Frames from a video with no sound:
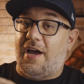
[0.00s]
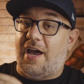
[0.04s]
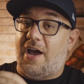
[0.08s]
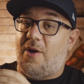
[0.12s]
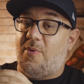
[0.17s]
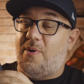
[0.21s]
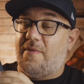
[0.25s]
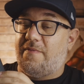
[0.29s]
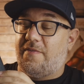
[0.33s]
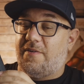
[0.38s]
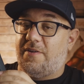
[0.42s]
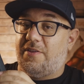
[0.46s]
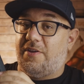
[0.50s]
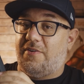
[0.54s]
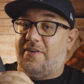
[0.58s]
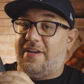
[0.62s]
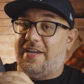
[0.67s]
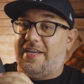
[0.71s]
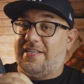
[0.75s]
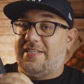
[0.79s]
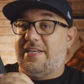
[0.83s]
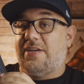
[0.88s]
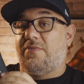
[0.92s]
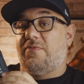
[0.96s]
However, there
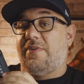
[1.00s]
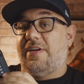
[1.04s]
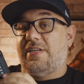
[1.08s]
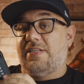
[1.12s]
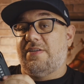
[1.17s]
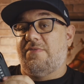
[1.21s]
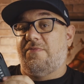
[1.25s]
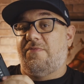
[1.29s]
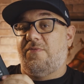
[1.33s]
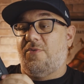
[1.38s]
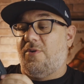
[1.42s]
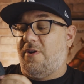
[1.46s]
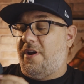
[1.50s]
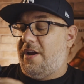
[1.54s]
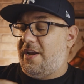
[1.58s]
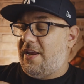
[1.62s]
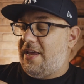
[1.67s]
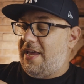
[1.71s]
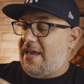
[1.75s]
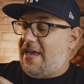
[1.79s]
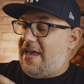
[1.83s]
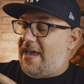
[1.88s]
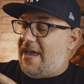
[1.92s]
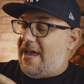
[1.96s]
is a reason for
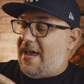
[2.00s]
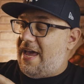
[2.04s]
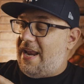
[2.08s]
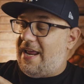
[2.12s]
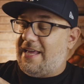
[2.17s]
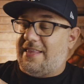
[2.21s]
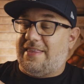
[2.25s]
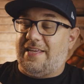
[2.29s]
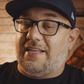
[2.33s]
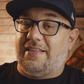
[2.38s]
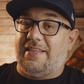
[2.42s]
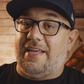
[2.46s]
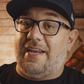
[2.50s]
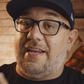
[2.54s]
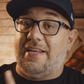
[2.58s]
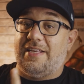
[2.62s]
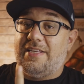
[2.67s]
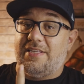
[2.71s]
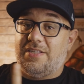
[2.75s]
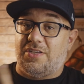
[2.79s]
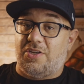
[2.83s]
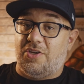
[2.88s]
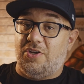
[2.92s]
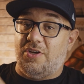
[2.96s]
it, and I think that it
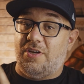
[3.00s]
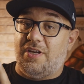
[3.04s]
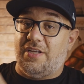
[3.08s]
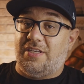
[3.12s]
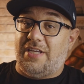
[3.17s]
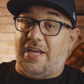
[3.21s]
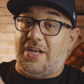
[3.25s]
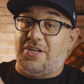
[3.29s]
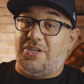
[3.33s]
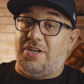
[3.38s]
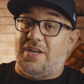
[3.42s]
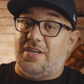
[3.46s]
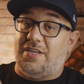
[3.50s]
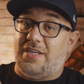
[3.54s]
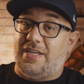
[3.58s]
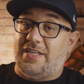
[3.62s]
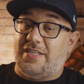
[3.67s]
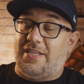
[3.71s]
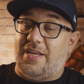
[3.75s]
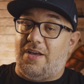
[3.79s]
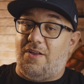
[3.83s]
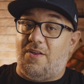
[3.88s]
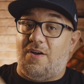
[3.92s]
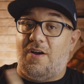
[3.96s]
is good attention to
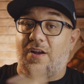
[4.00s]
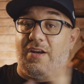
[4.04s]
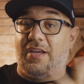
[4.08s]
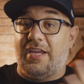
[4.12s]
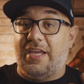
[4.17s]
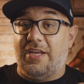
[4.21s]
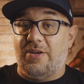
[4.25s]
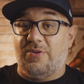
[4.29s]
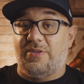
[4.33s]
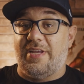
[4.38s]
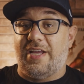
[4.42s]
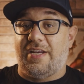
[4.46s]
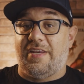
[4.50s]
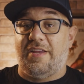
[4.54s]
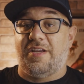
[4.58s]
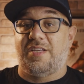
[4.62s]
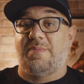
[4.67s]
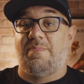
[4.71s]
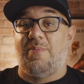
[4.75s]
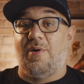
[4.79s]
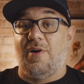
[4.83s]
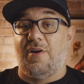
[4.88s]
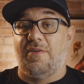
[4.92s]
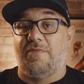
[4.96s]
detail on
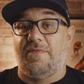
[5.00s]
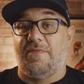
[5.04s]
Kinotehnik's part